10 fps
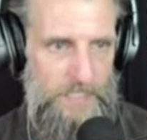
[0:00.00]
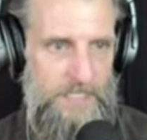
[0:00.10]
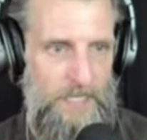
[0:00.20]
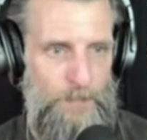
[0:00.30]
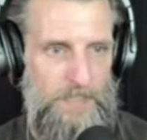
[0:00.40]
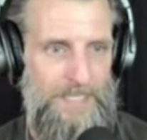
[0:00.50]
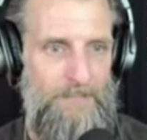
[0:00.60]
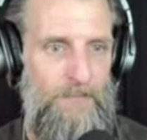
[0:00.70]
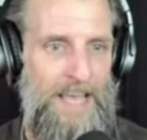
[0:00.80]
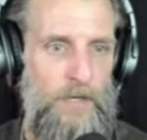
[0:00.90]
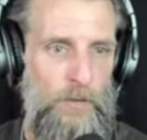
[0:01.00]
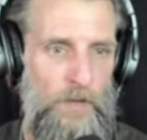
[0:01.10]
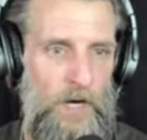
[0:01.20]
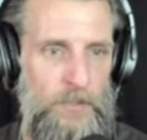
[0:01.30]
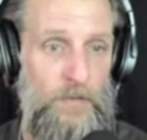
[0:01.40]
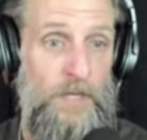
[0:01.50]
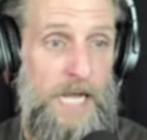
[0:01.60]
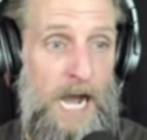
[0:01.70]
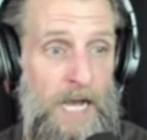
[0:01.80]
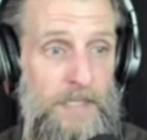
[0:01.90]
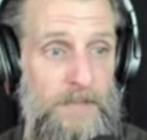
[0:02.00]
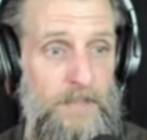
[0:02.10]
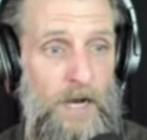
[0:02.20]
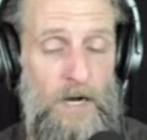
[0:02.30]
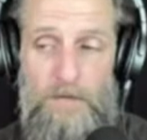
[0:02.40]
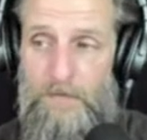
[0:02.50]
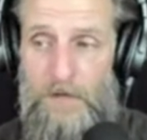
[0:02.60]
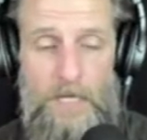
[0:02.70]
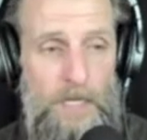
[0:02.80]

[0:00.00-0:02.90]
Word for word: typically veiled under the guise of